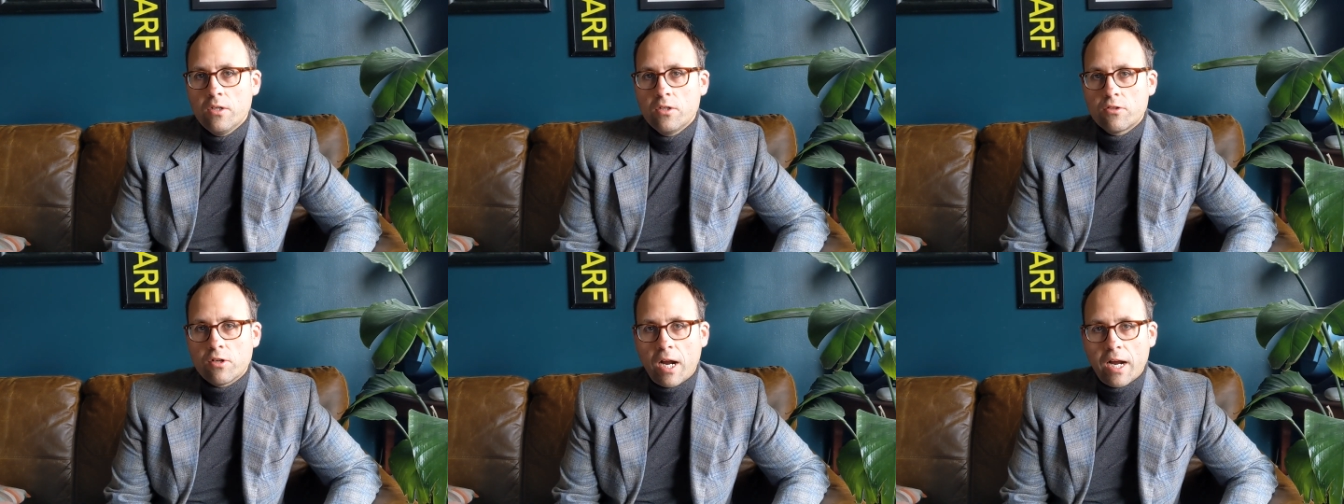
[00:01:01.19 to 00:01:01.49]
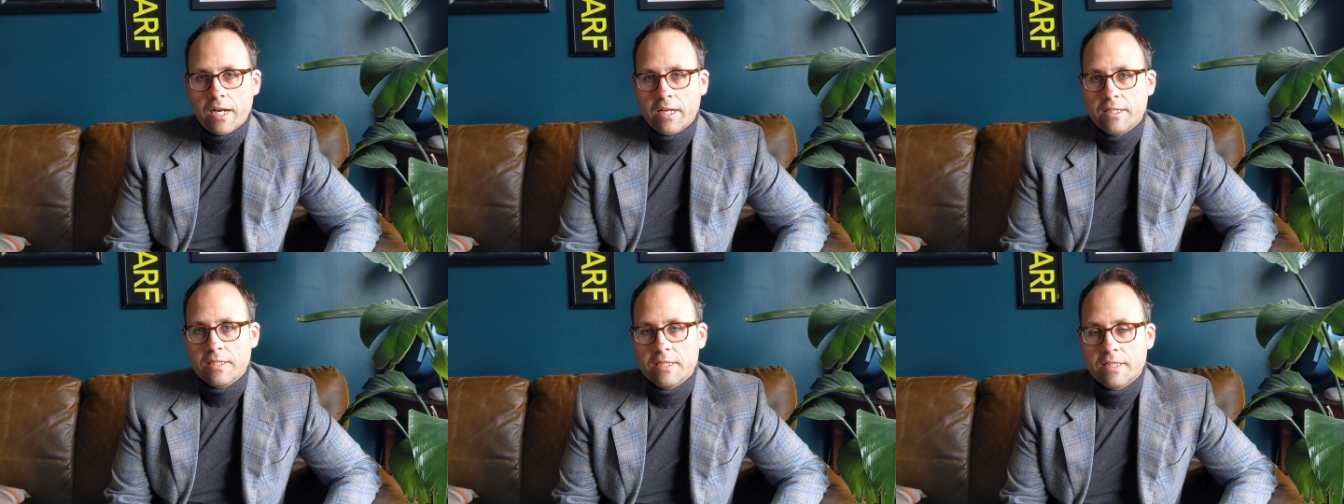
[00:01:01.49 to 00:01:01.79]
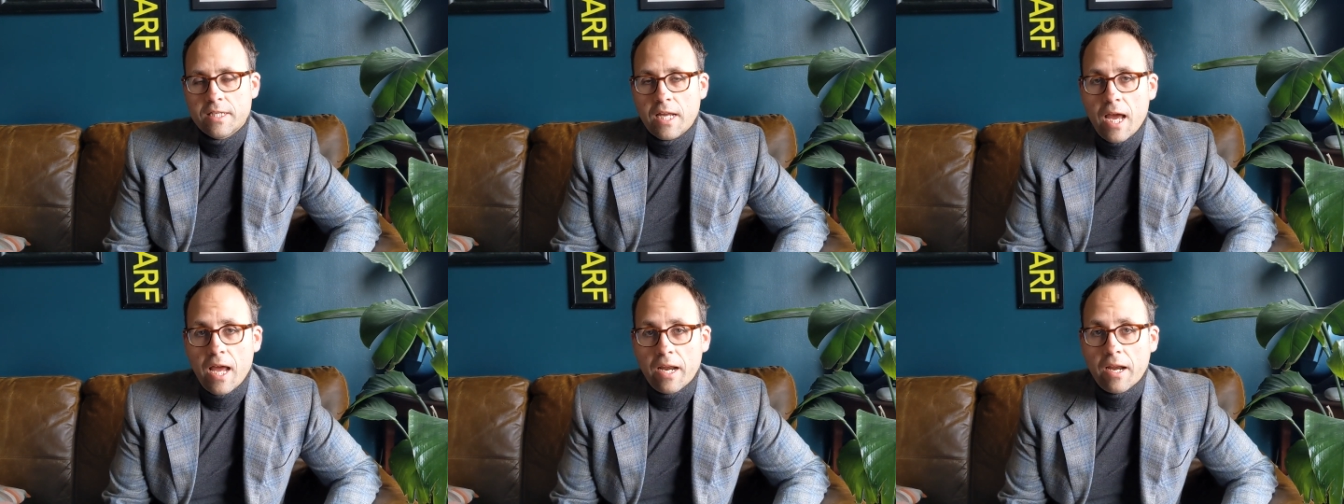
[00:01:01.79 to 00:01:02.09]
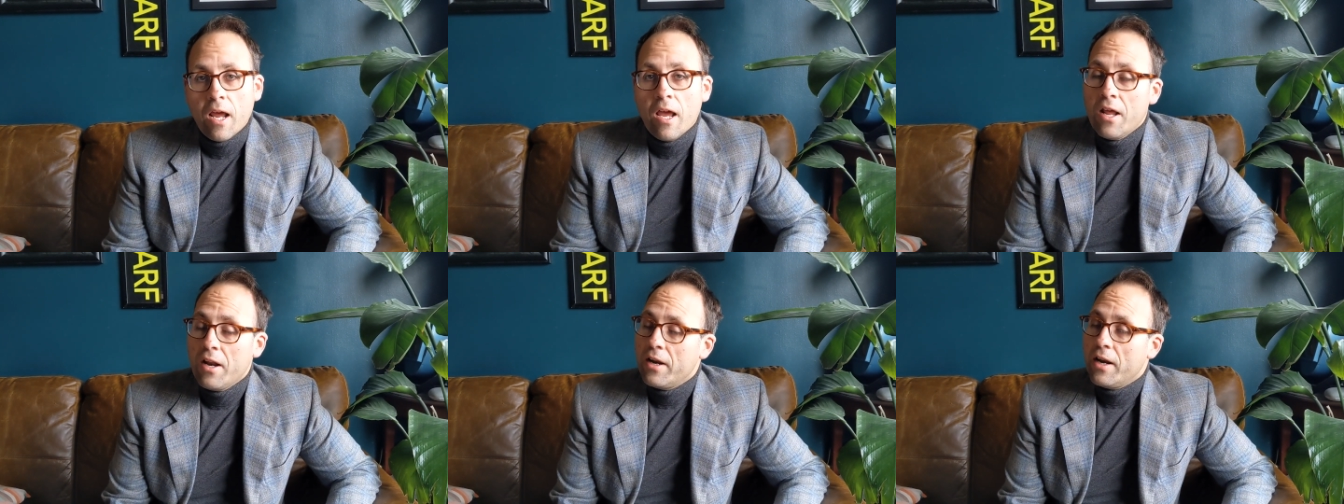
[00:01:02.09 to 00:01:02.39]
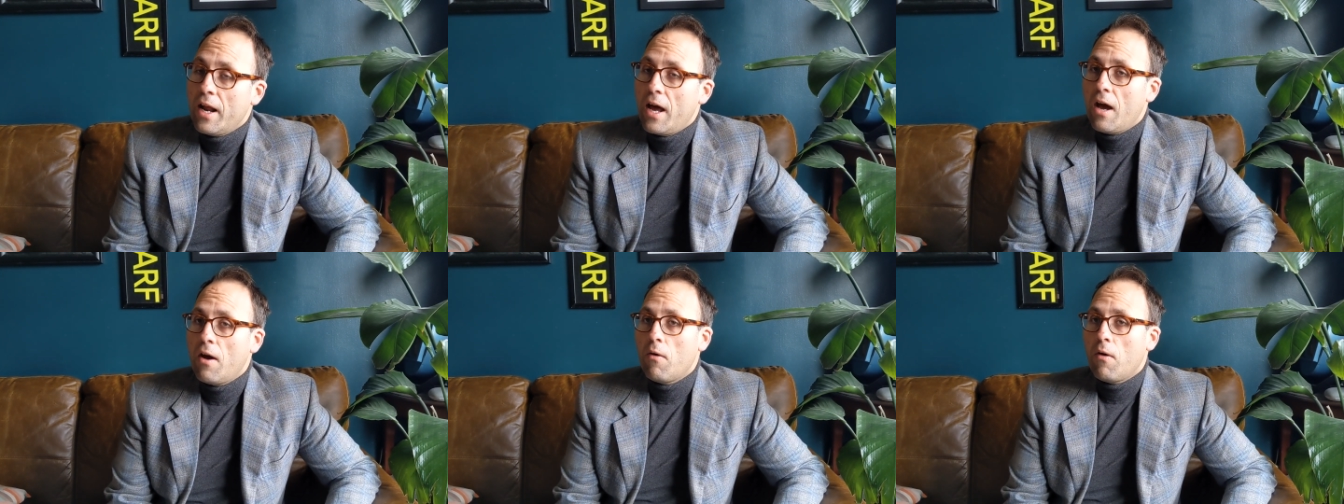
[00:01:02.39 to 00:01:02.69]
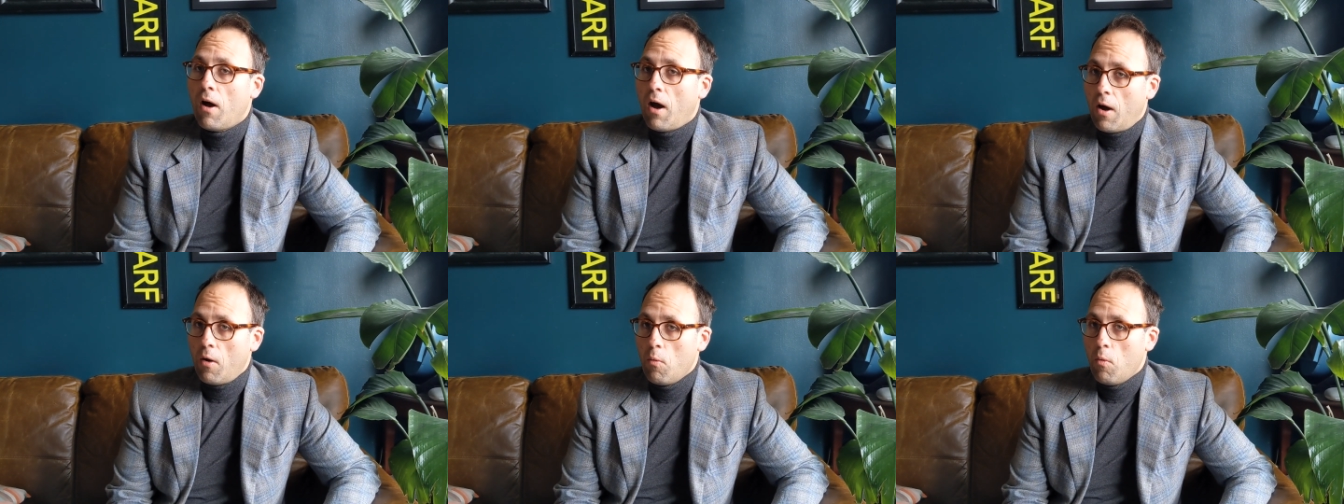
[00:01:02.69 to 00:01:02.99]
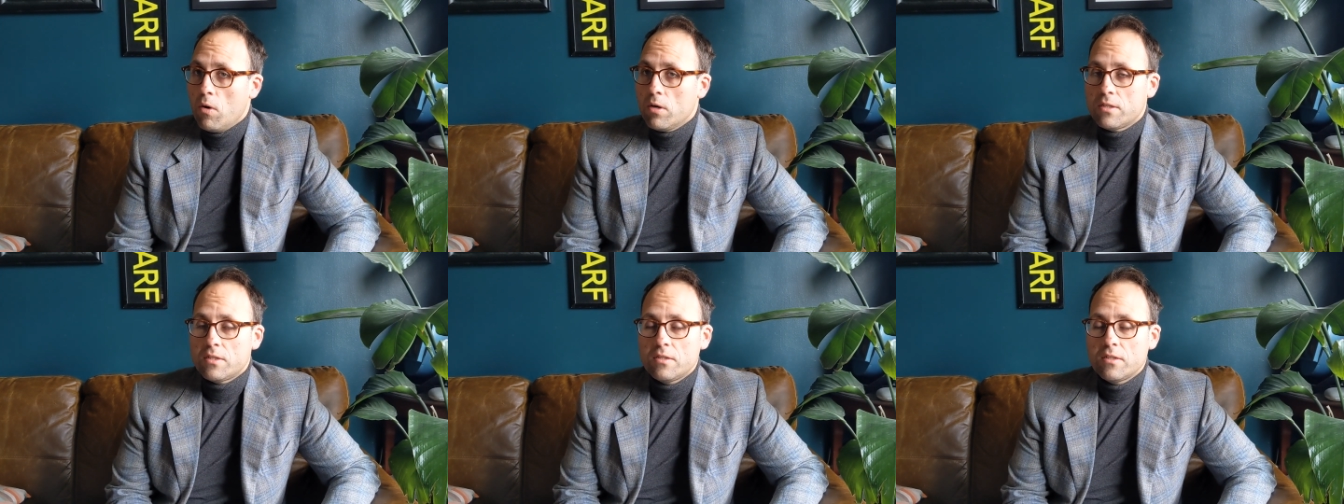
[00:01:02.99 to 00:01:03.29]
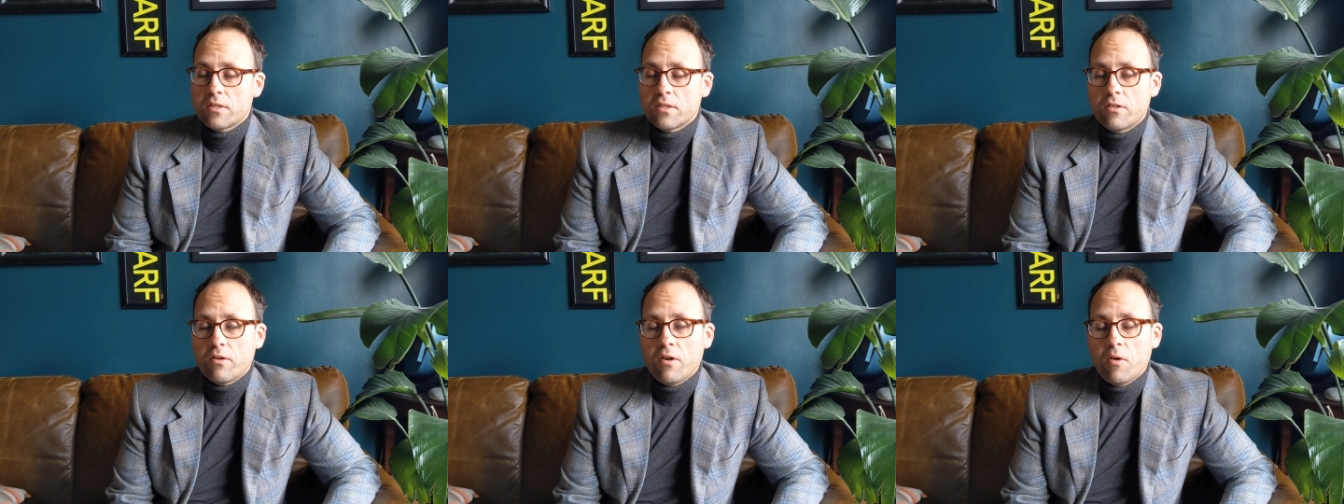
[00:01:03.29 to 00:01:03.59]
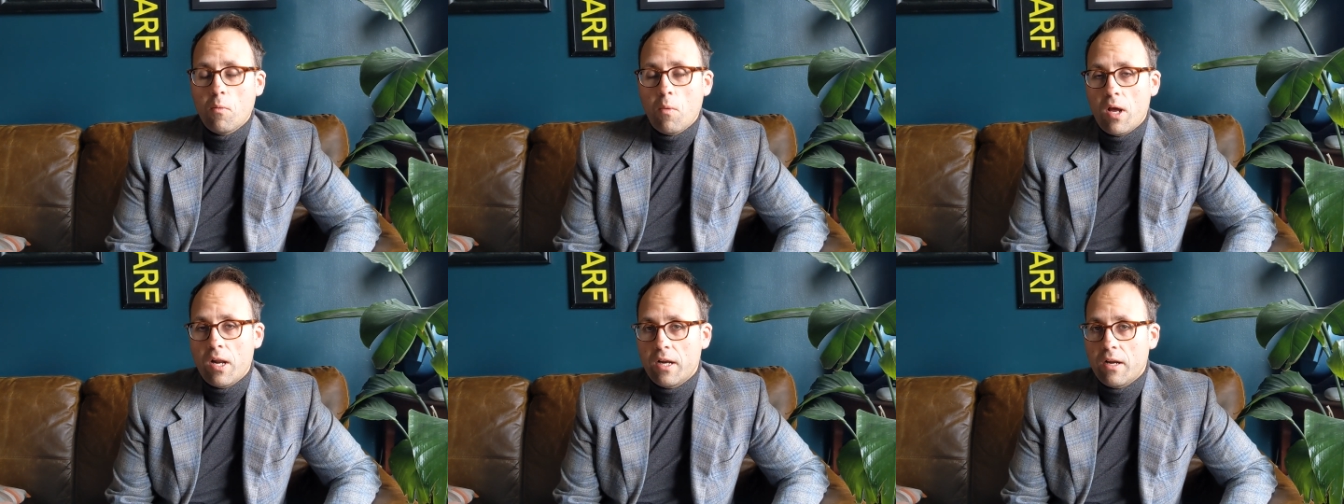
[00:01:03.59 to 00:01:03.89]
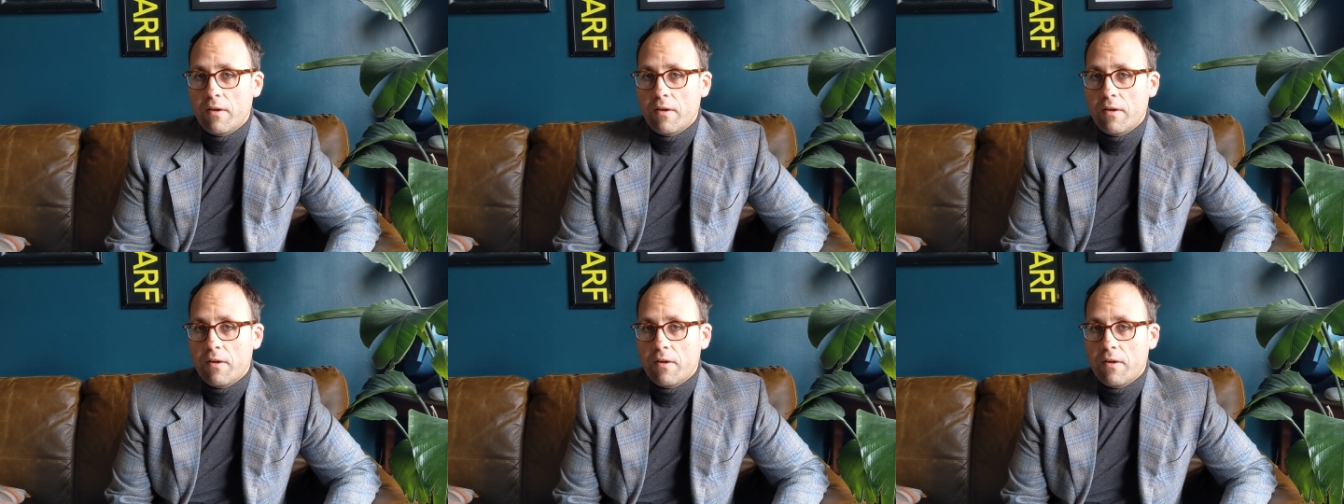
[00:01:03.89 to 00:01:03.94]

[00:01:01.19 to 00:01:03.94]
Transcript: Dragon's Den. Now, I wasn't doing well